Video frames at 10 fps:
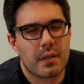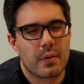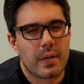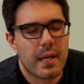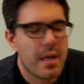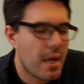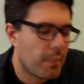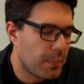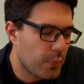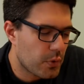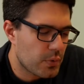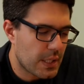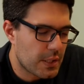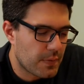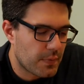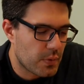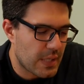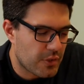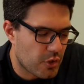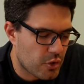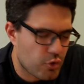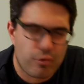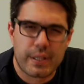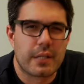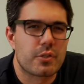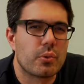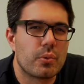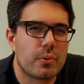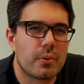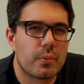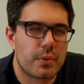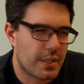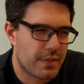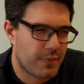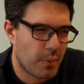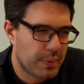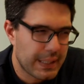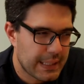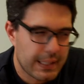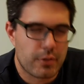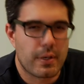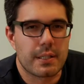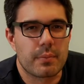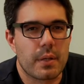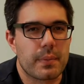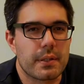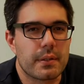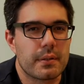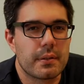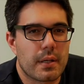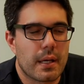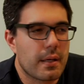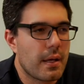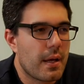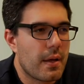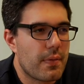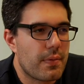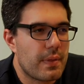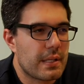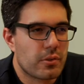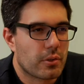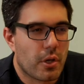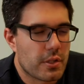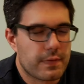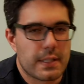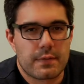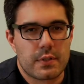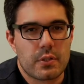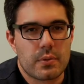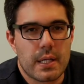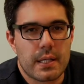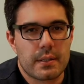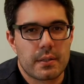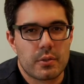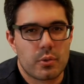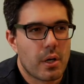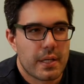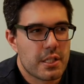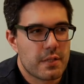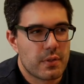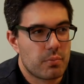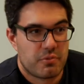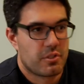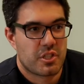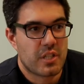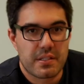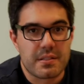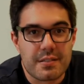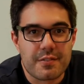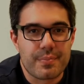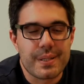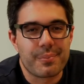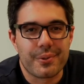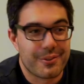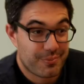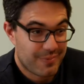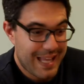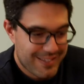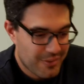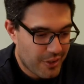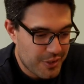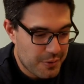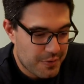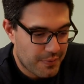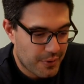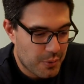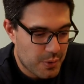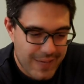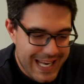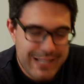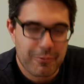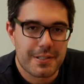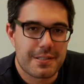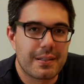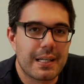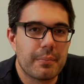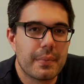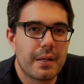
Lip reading: Okay? People use interviews as a screening tool, which is completely incorrect in my opinion. Okay? It's not cost effective to do that. You can't interview dozens of people. That's not a useful use of anyone's time.